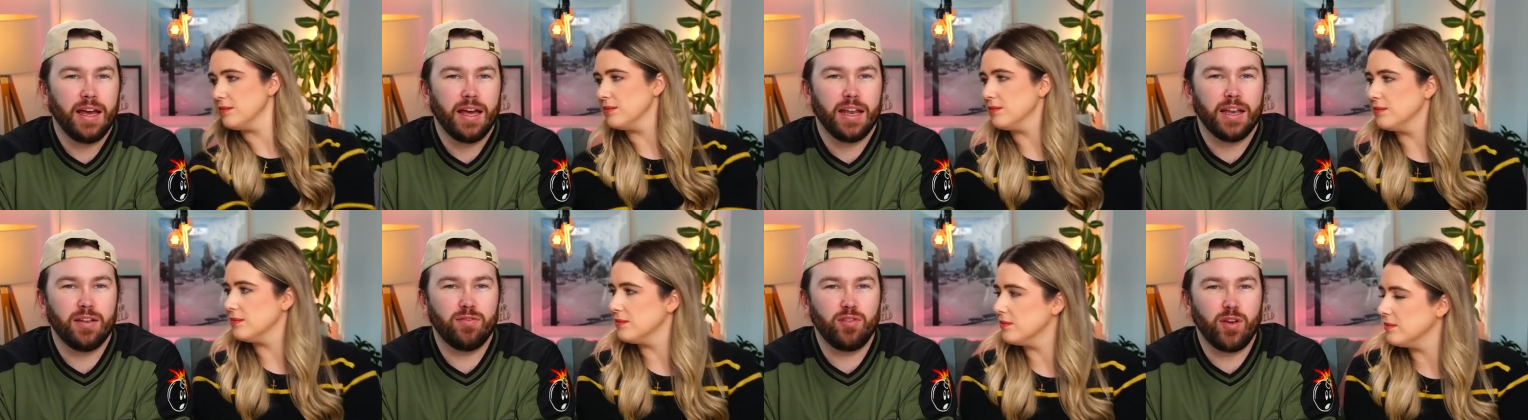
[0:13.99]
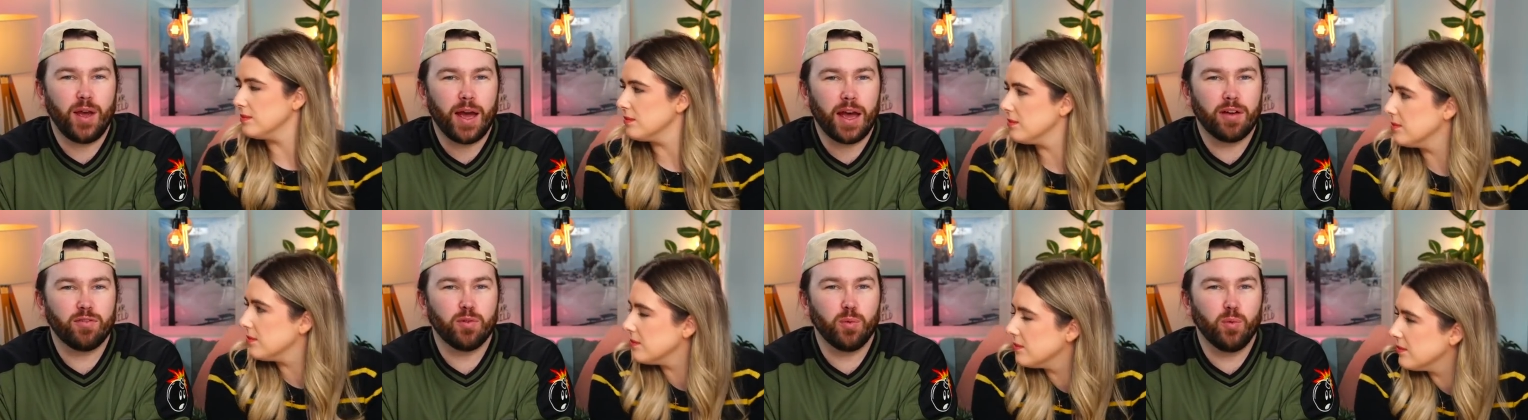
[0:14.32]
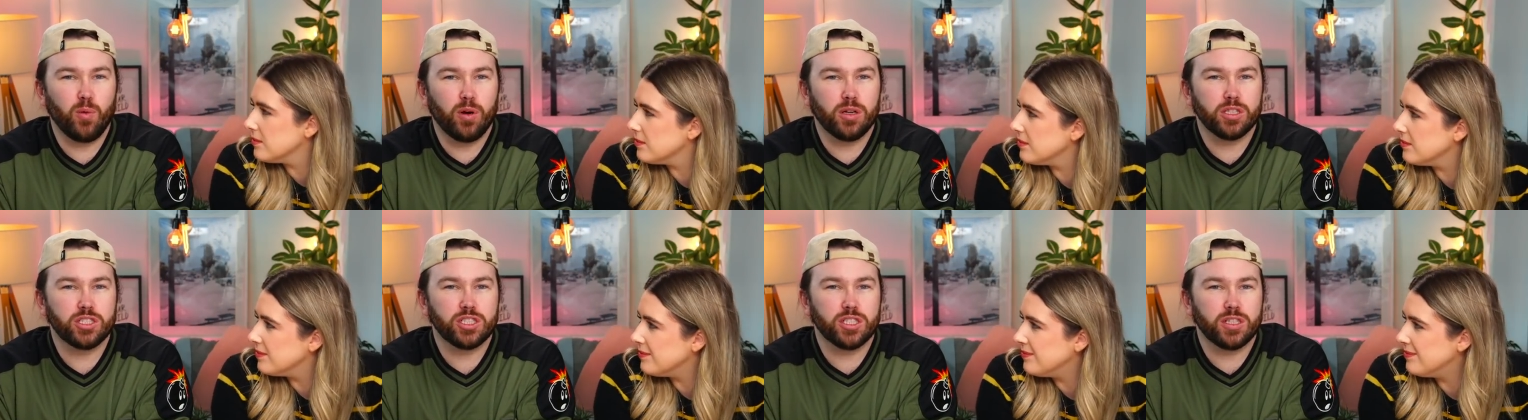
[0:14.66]
Speaker 1: And if you
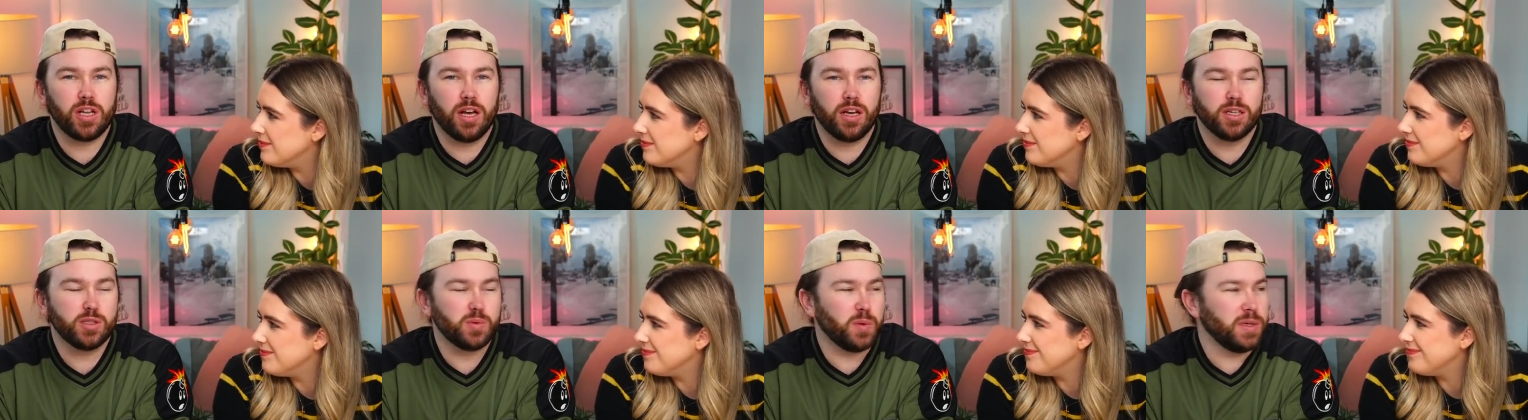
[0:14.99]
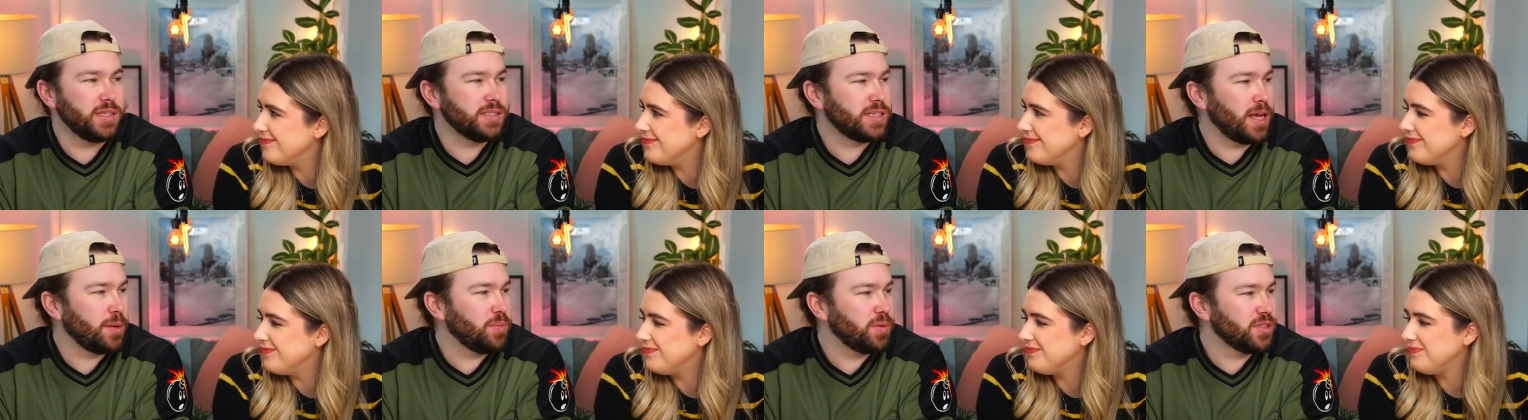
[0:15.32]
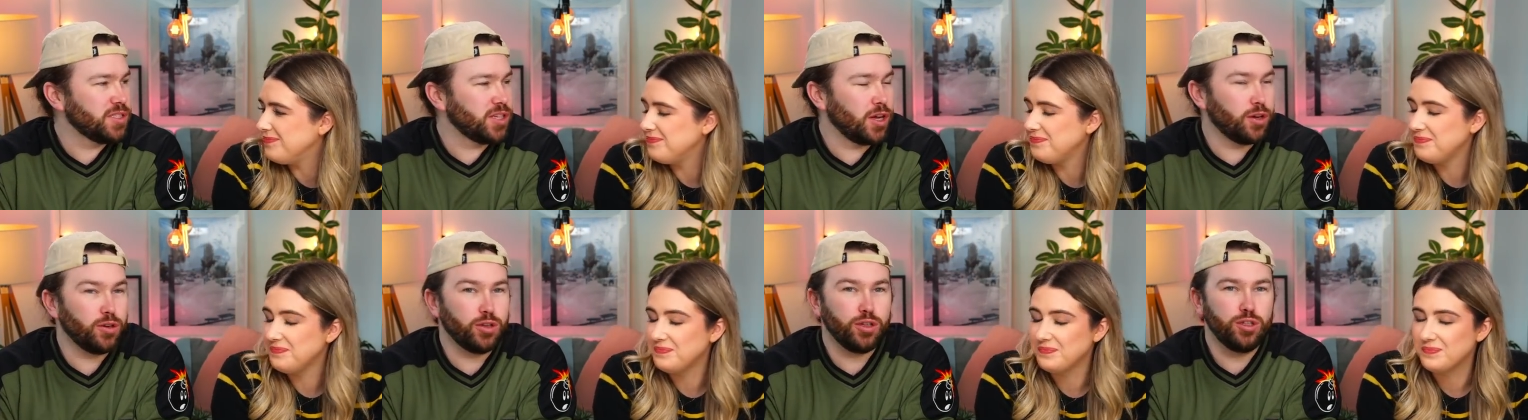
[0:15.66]
haven't watched last week's
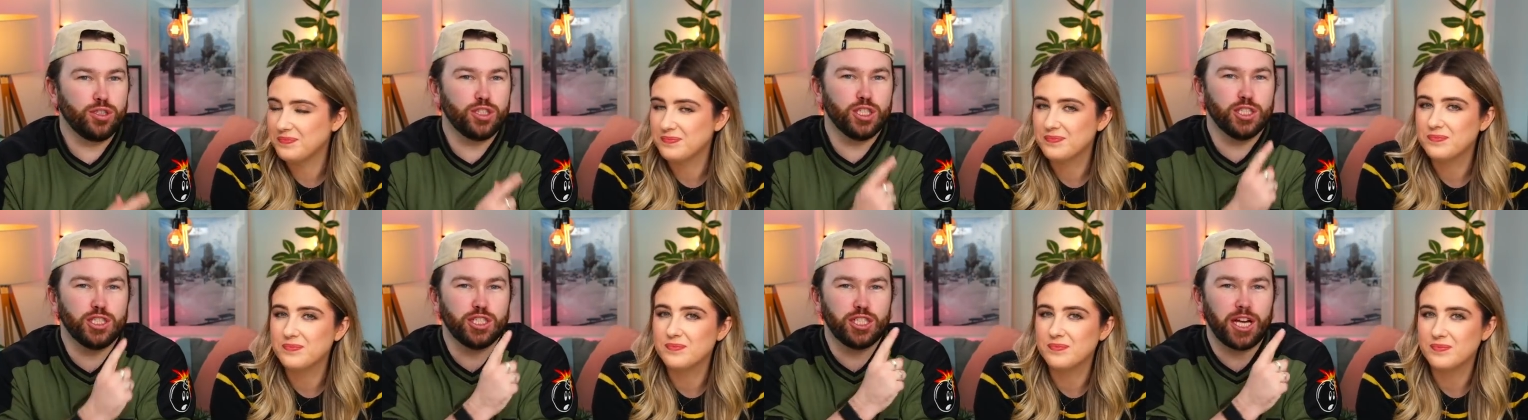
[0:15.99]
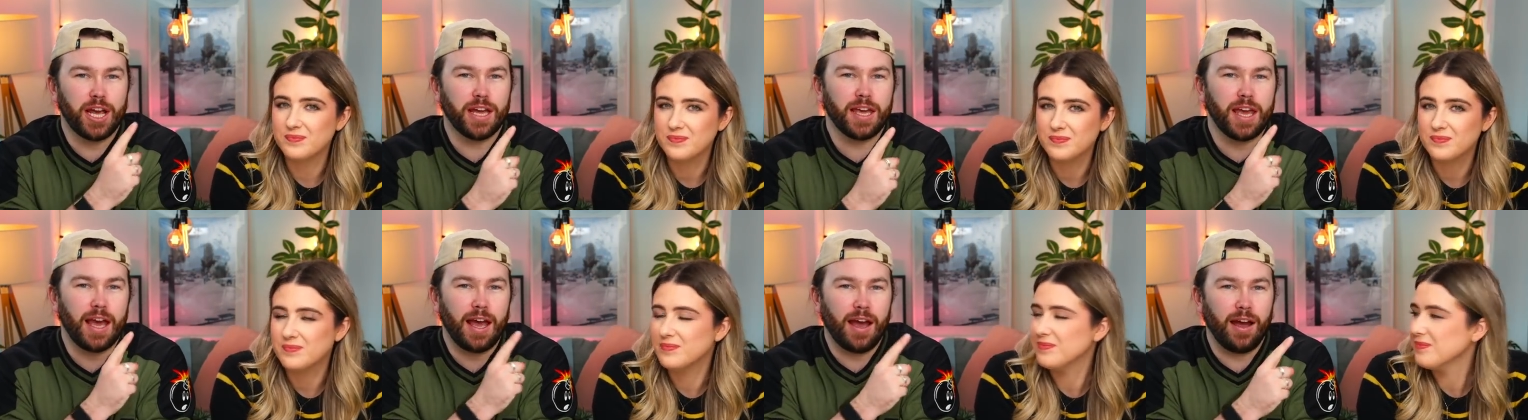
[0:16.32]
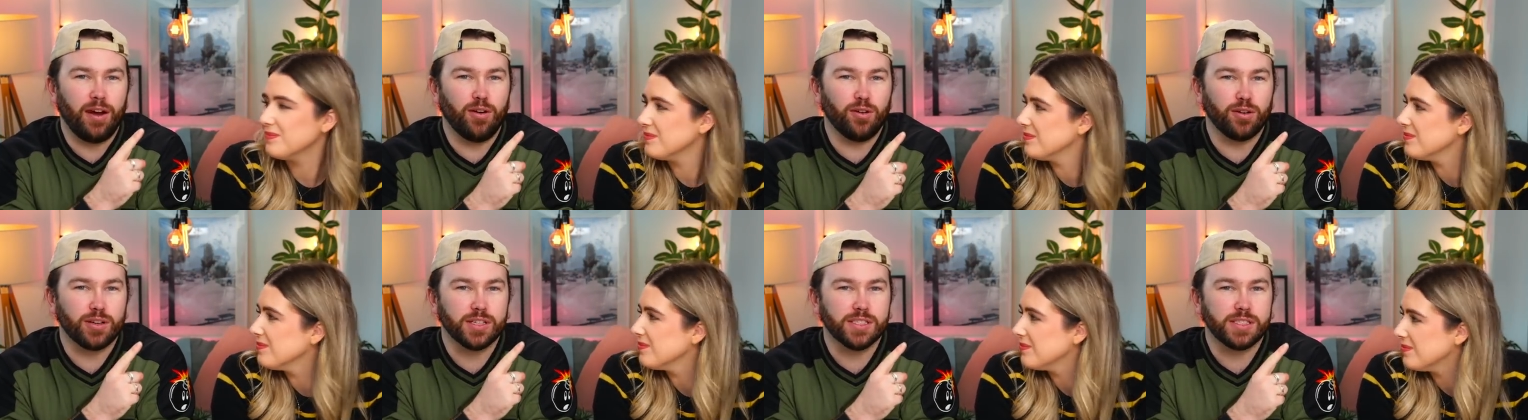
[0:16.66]
episode, you should check it
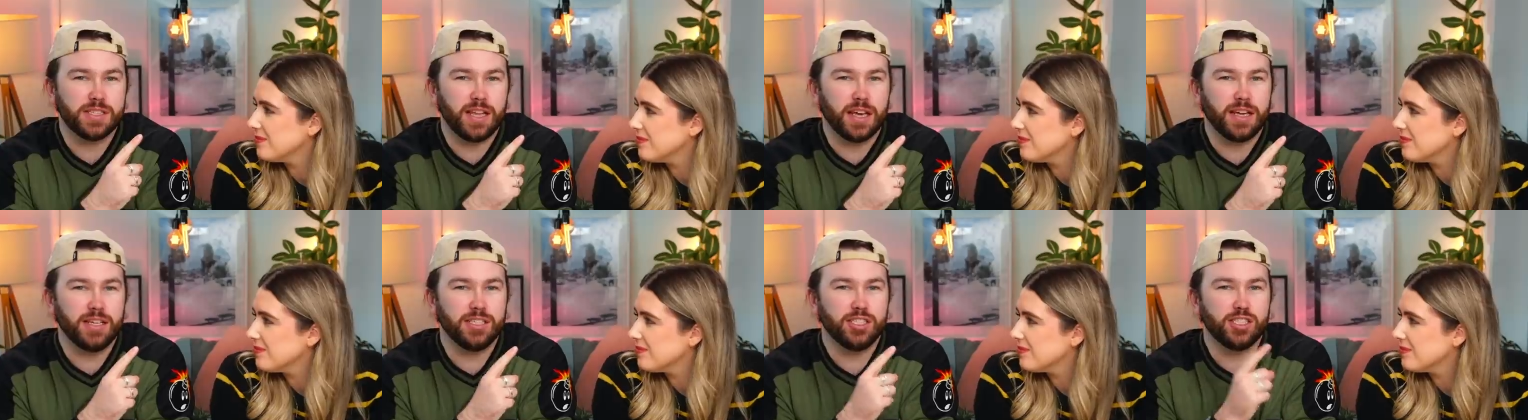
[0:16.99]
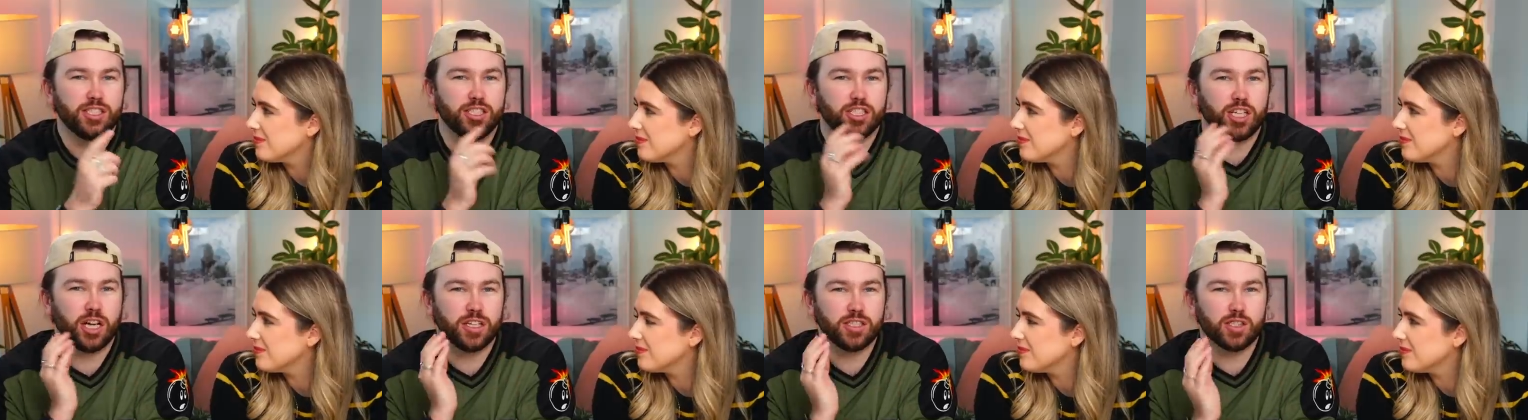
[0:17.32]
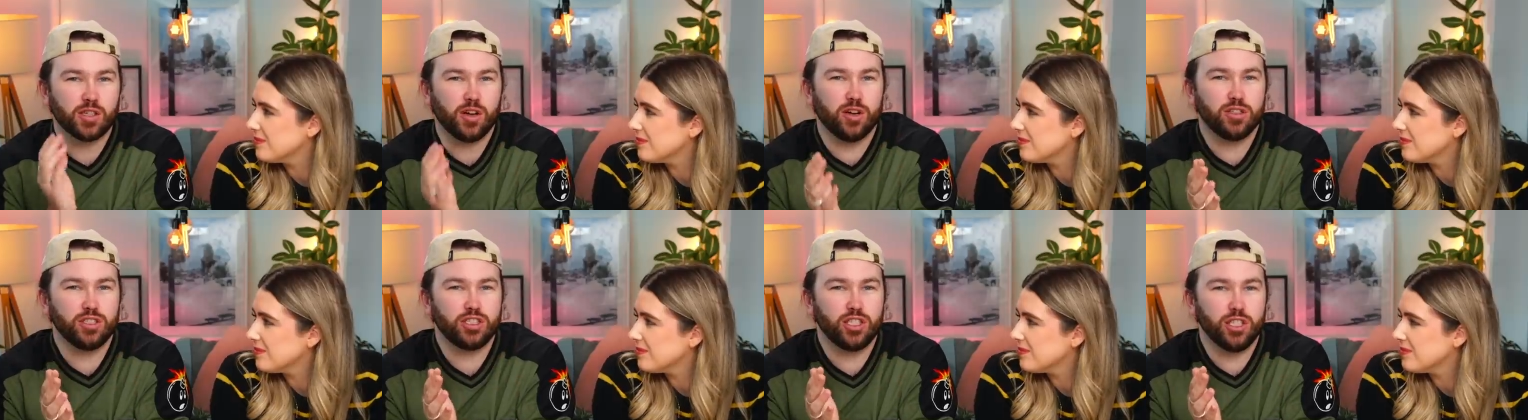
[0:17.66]
out because things
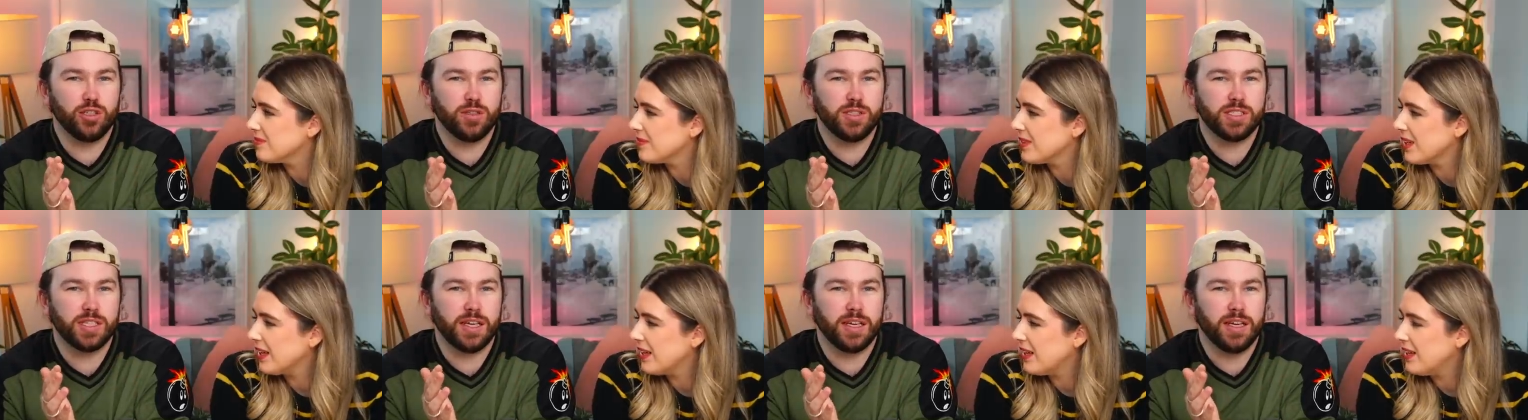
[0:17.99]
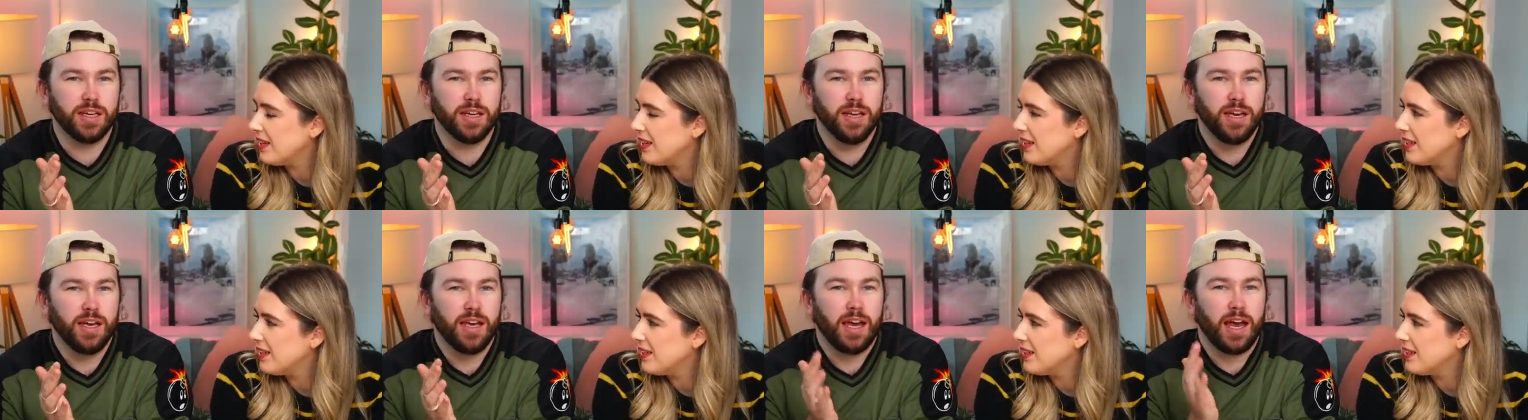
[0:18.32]
just got juicy.